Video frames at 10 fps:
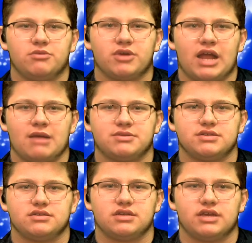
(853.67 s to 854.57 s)

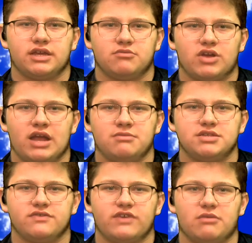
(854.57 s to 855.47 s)
perhaps
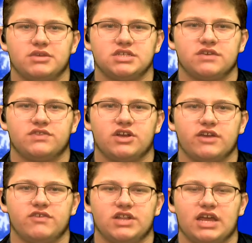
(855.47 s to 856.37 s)
their families, if they're
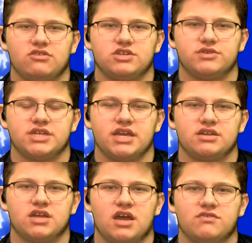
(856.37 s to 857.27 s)
even allowed to
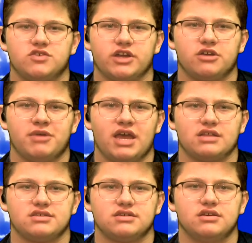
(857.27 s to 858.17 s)
attend off-Durango paths.